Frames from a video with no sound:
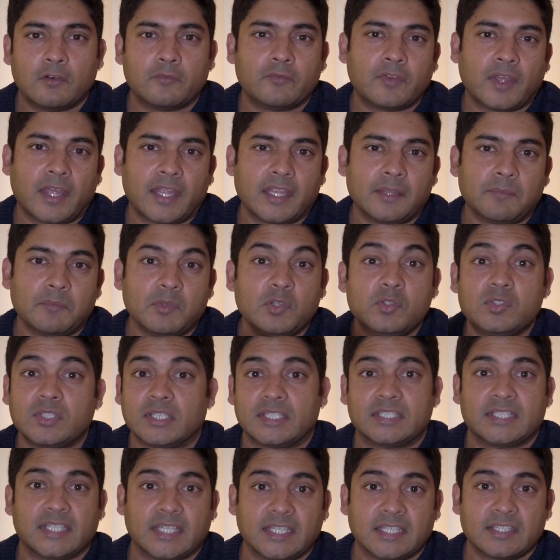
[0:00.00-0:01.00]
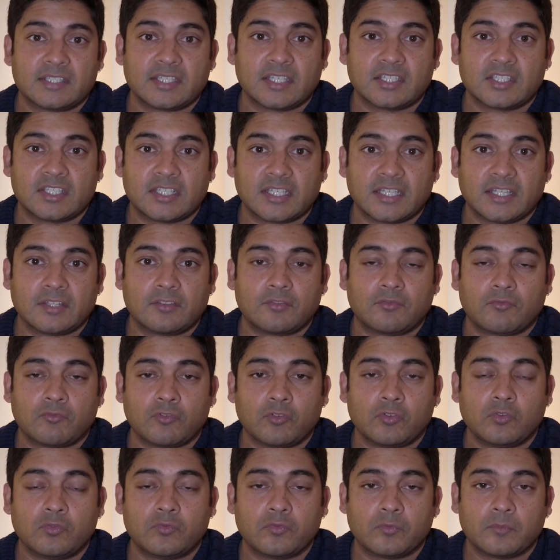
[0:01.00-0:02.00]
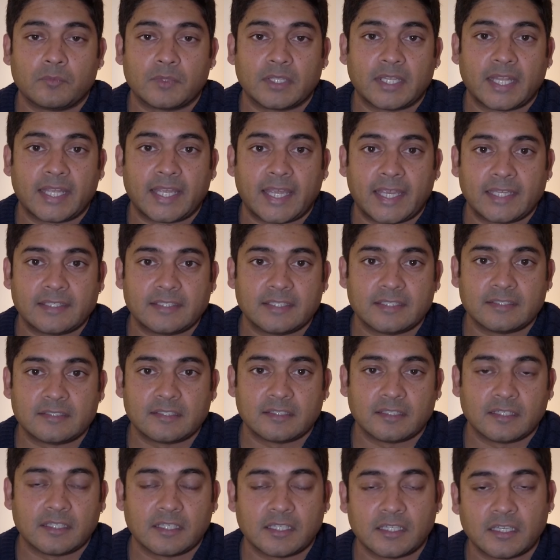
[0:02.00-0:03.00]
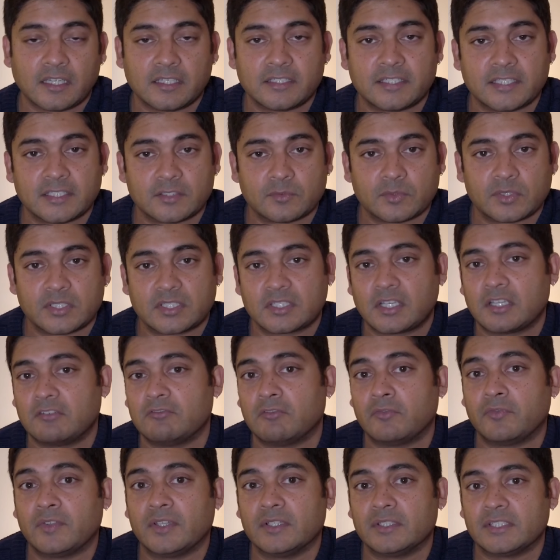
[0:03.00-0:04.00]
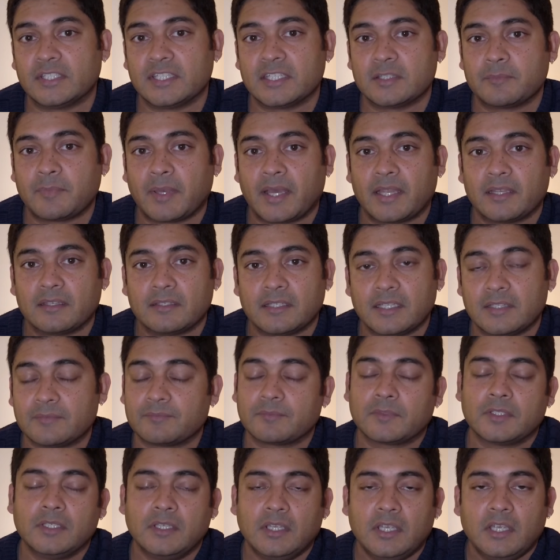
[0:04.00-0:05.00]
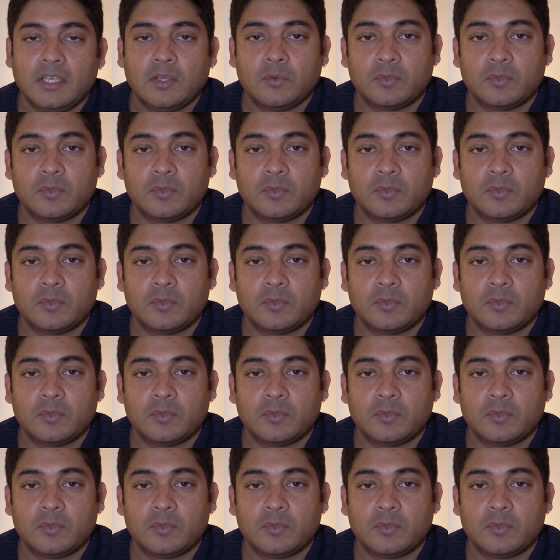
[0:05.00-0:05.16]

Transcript: of a music scene essentially through from the late 80s to the early 90s, which is kind of revealed in this band, which